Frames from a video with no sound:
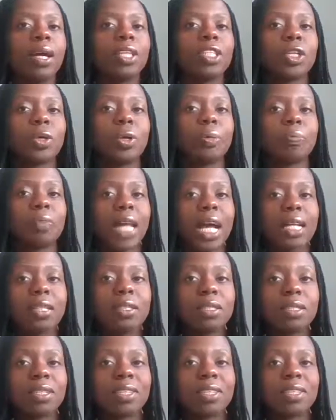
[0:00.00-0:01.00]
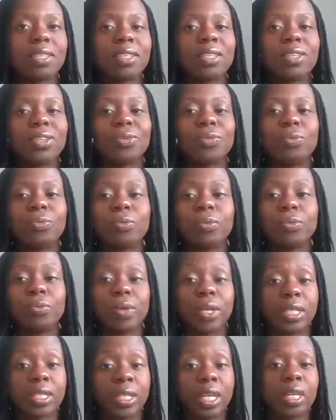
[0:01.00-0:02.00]
So that's the
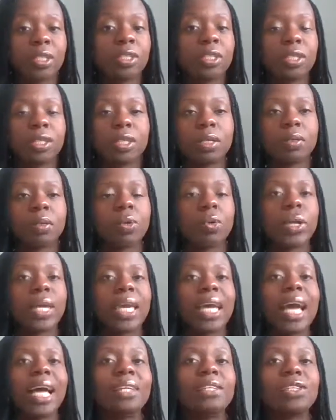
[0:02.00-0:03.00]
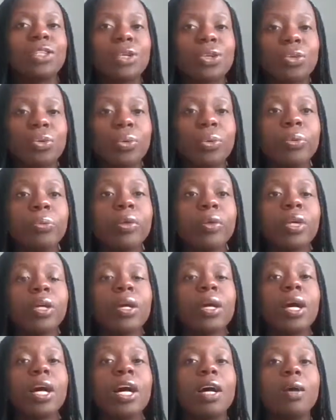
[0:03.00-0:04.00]
research, a quick canter through
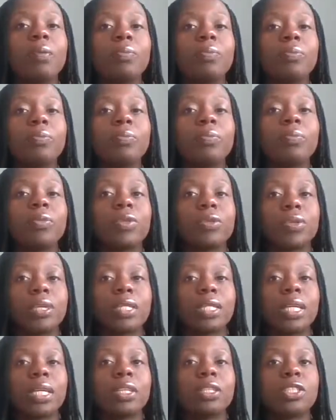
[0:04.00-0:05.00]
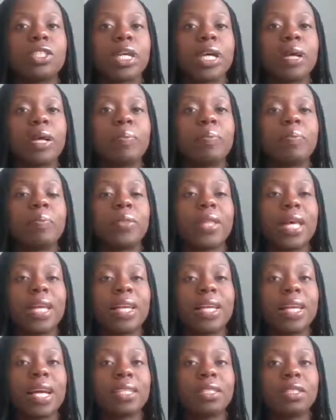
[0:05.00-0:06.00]
the research
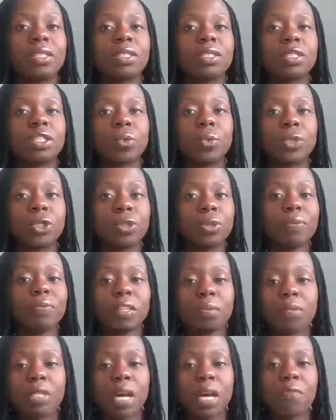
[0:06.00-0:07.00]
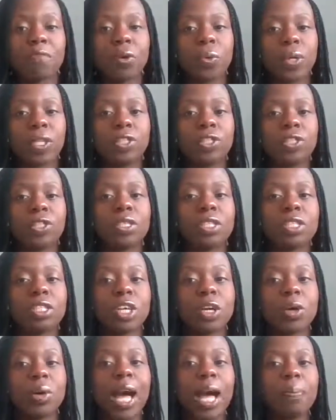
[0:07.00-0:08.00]
there. And so we do have some time for questions,
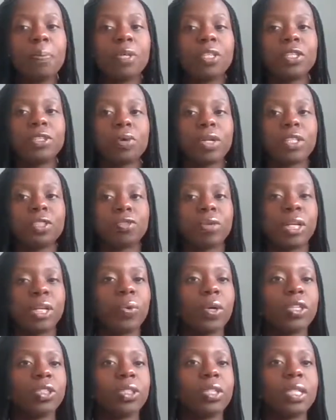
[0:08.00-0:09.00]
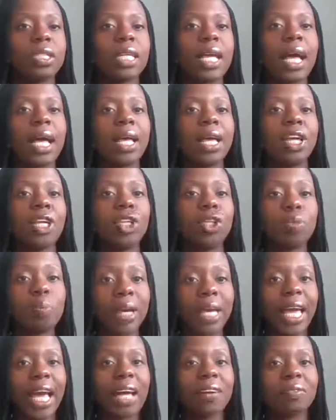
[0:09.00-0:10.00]
so happy to answer any questions that you
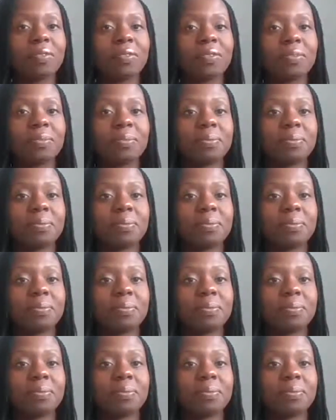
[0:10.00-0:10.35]
may have.